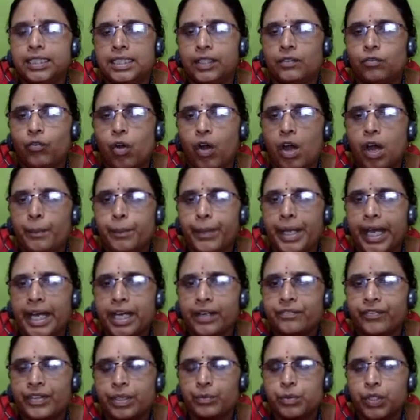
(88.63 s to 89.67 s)
warm
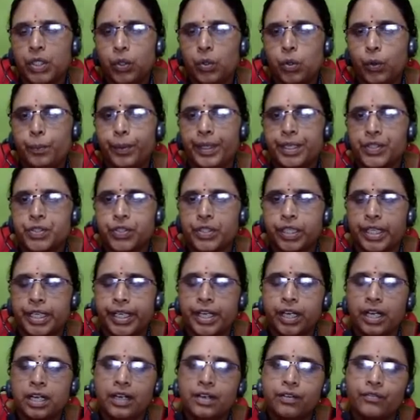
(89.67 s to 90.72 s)
air from the low pressure
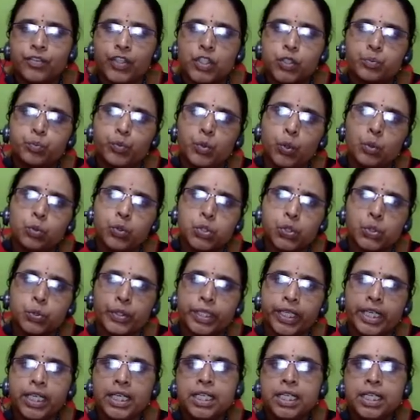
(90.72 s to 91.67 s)
area which moves to the